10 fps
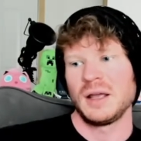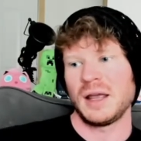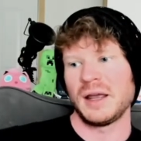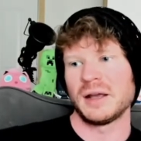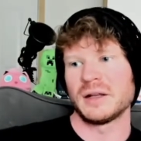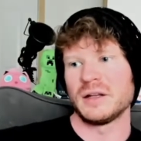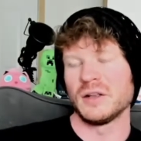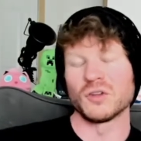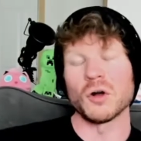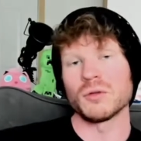And
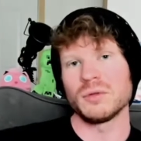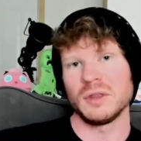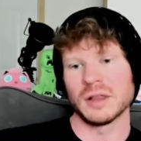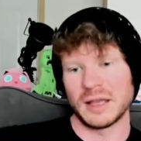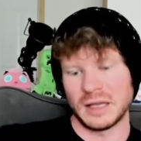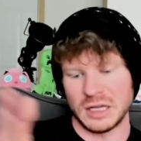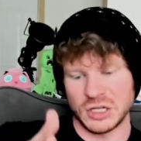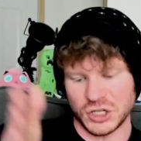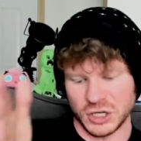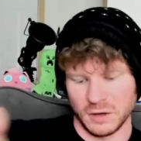it's all like
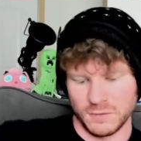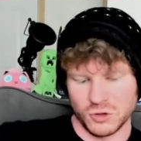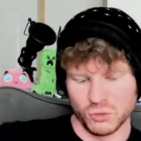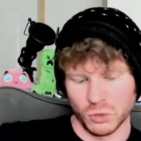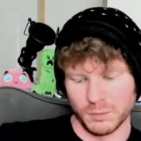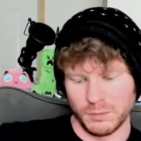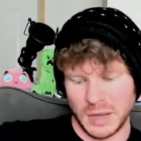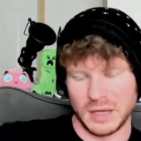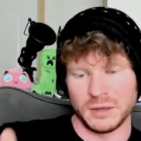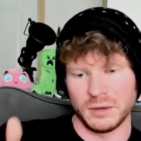each individual
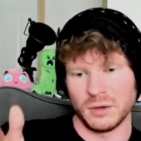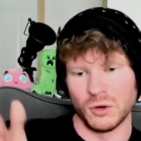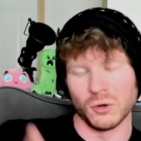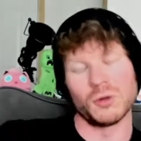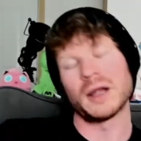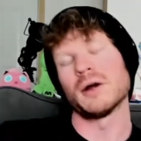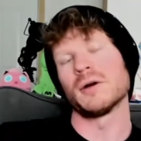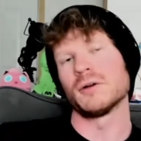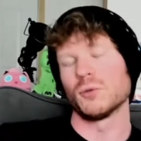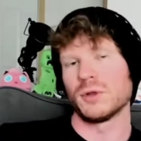main girl
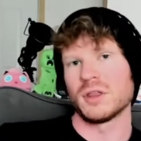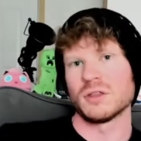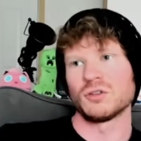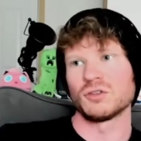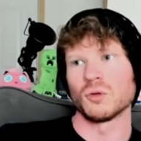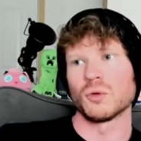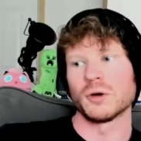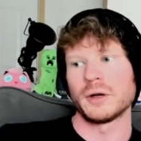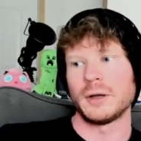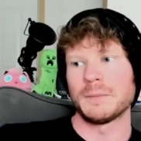character within the
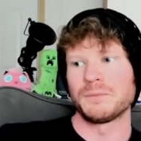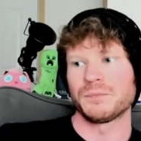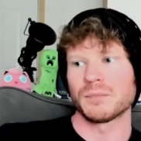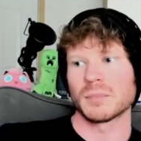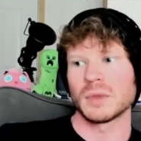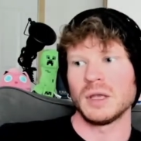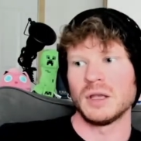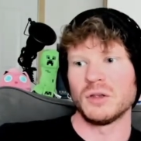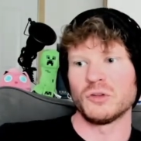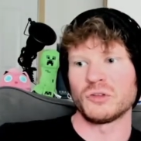story
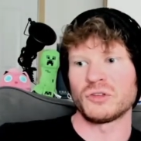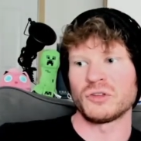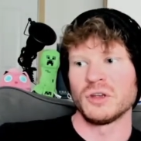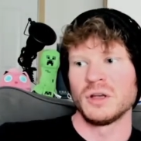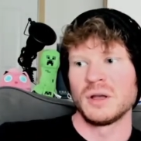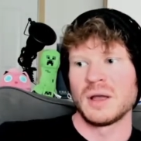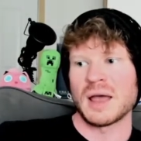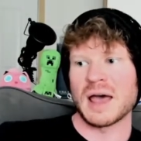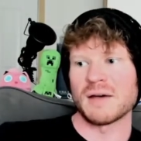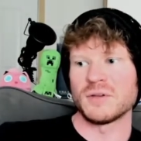is
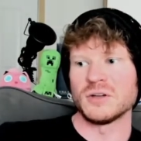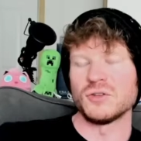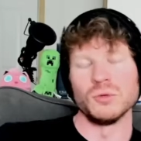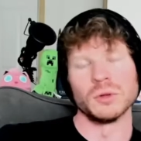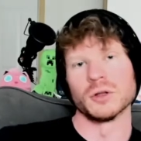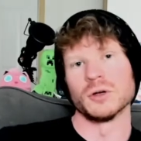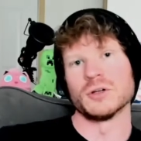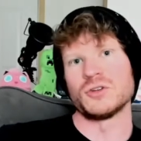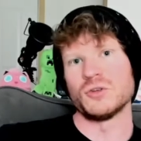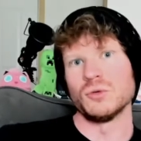having to
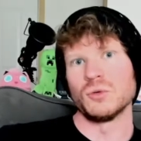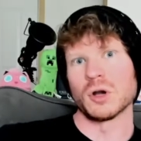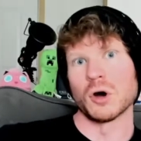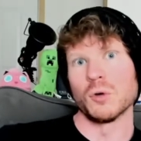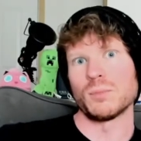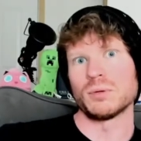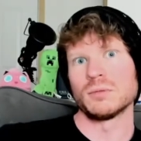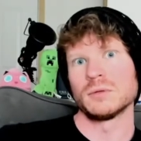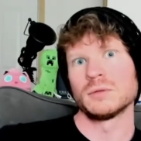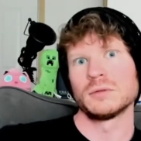learn to cope
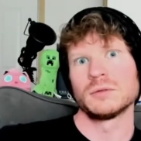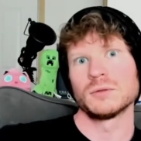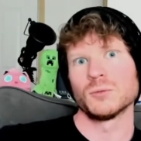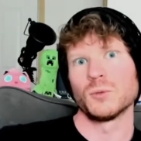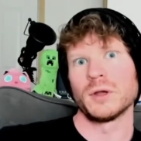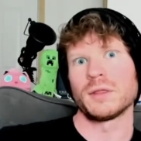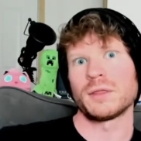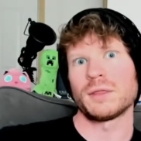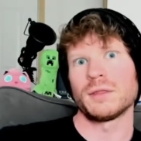with